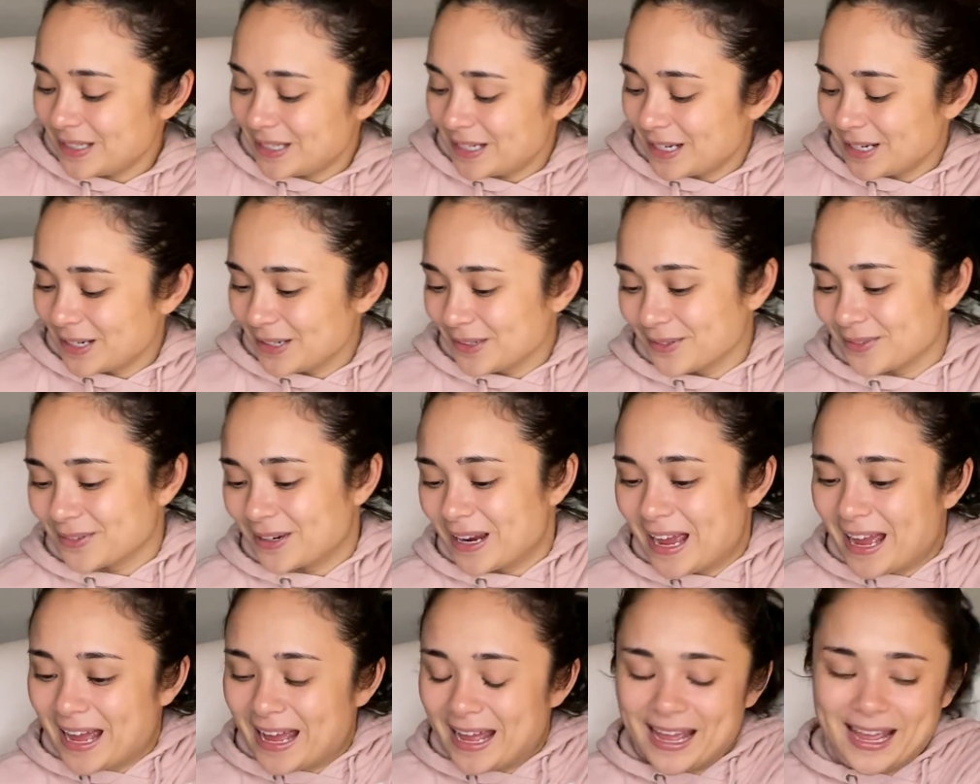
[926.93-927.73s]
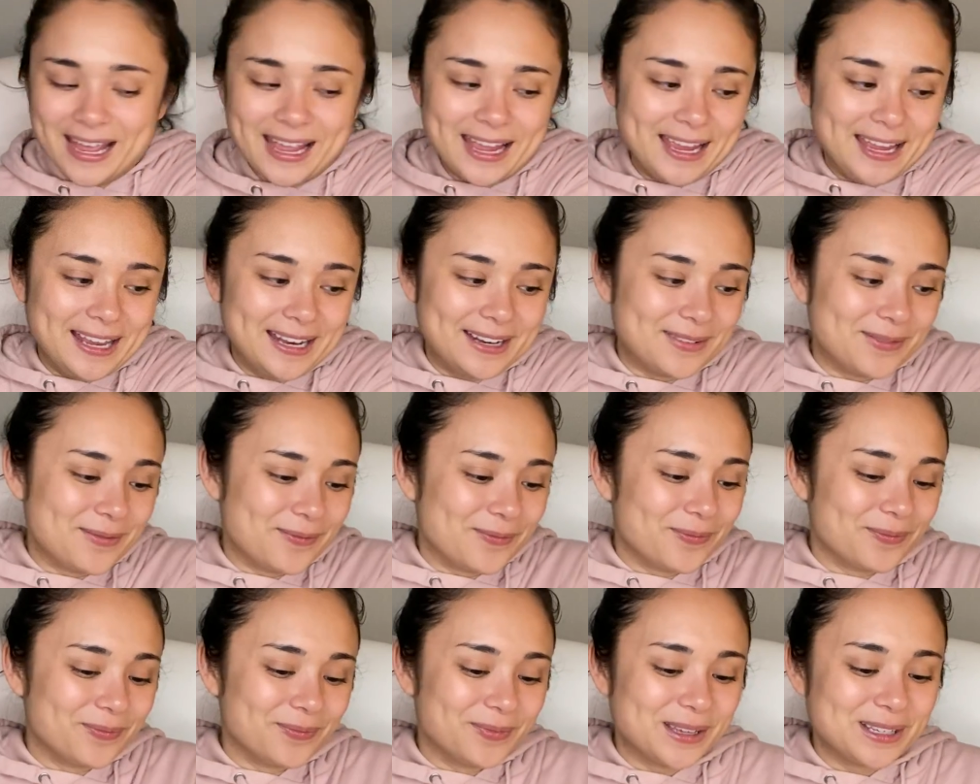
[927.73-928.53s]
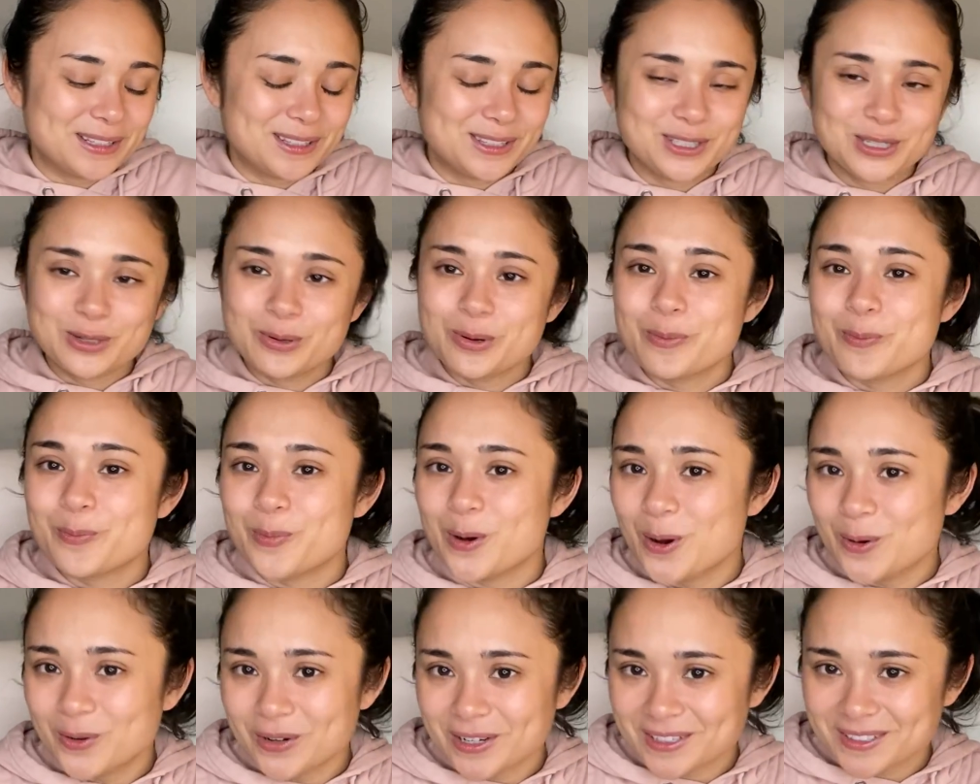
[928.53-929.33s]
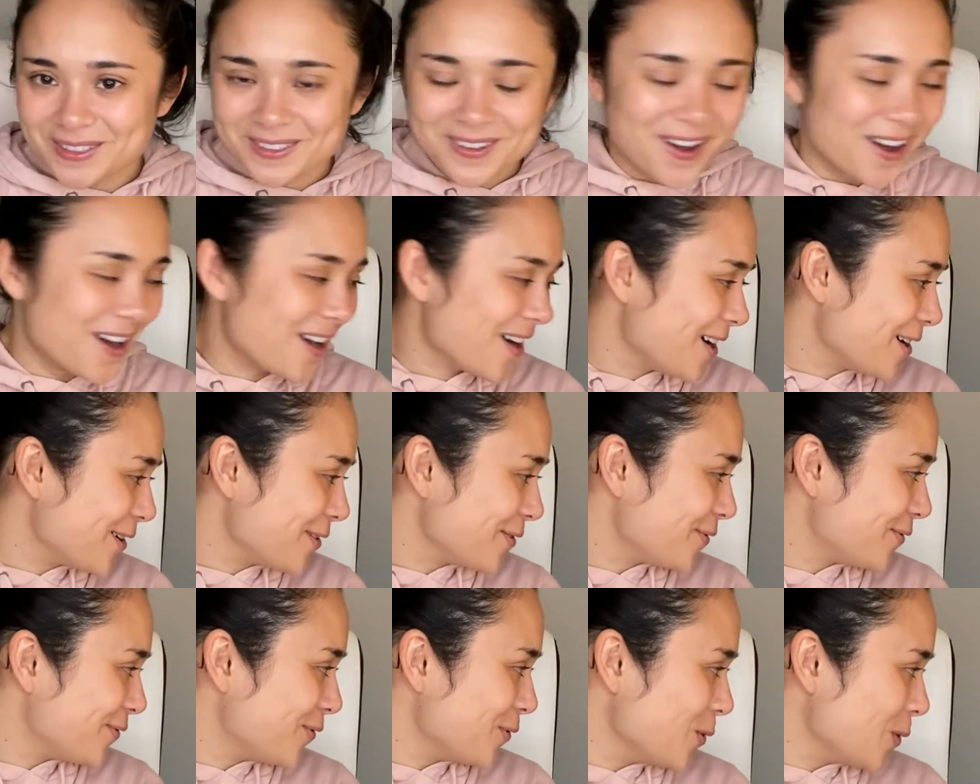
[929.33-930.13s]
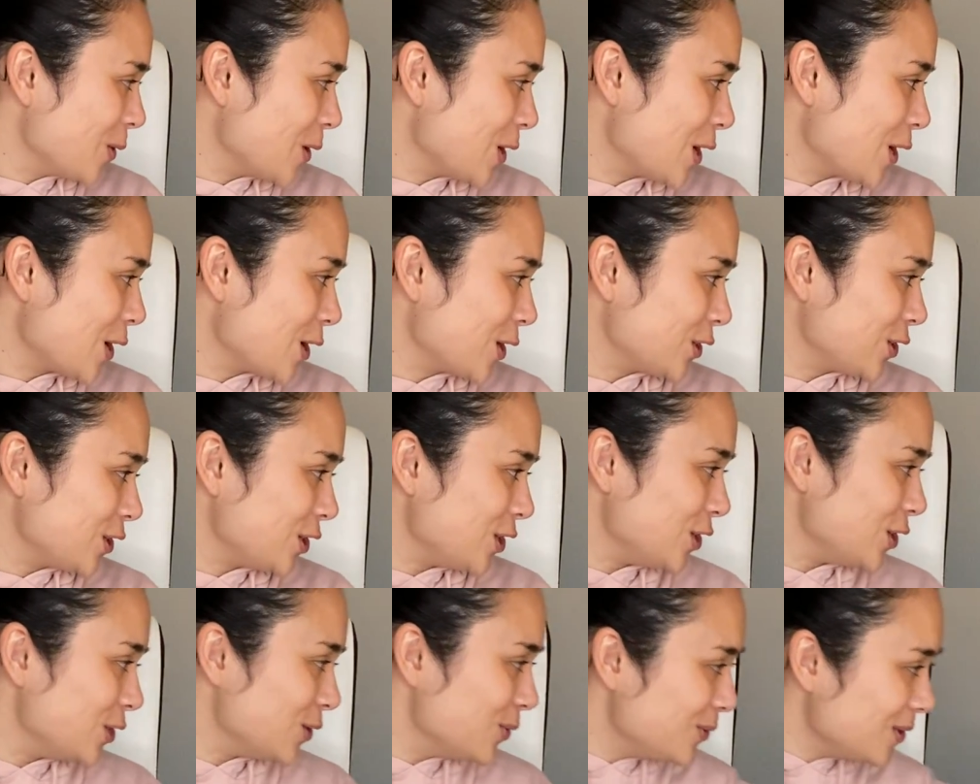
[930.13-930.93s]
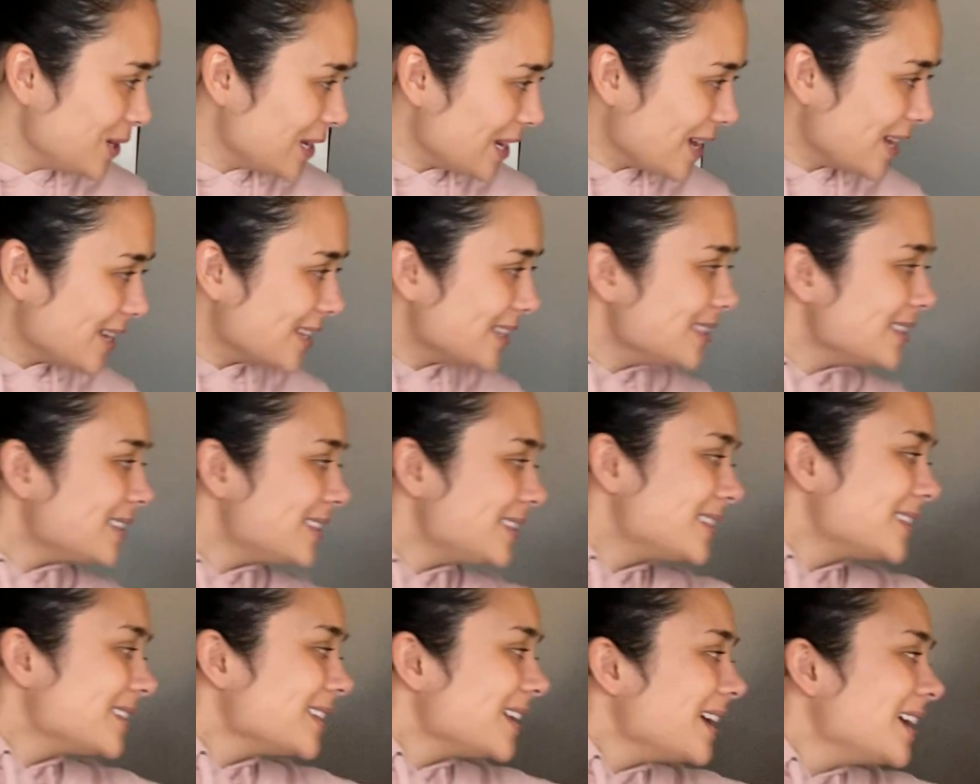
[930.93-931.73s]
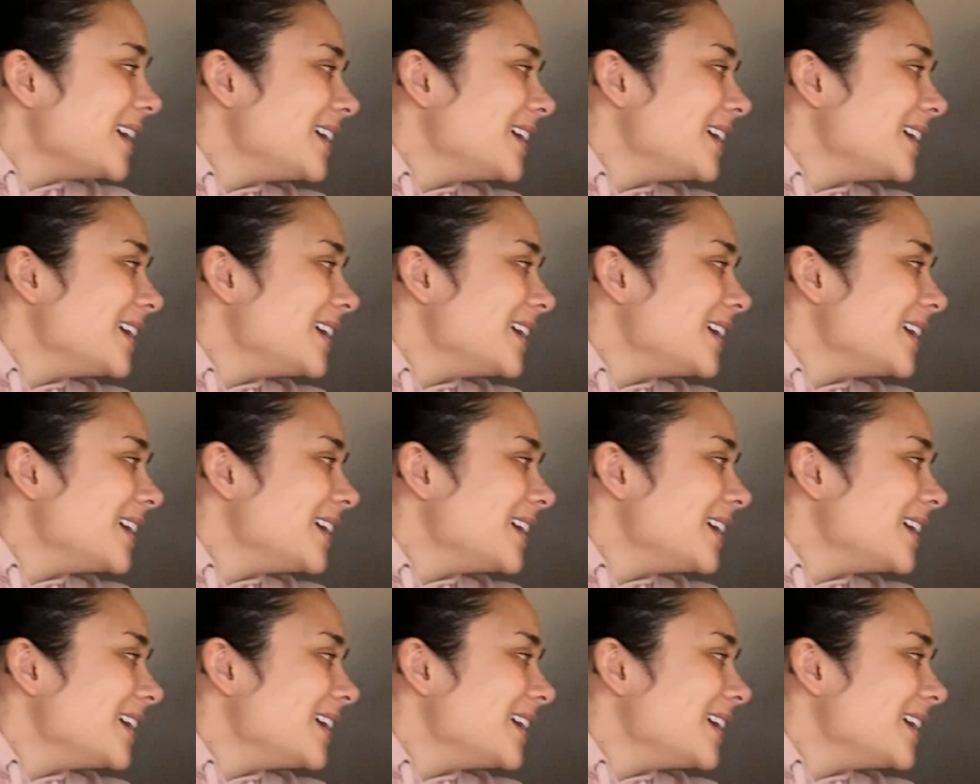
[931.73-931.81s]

All right, let's do a bonus card for the unions.